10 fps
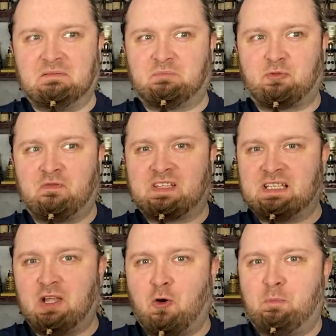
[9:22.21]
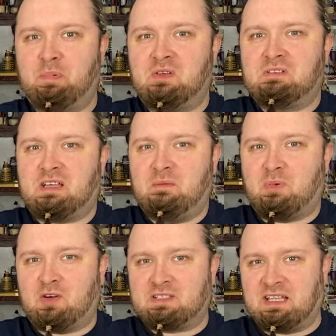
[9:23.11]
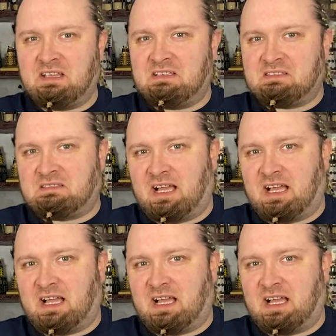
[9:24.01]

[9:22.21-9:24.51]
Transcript: previously opened unboxings.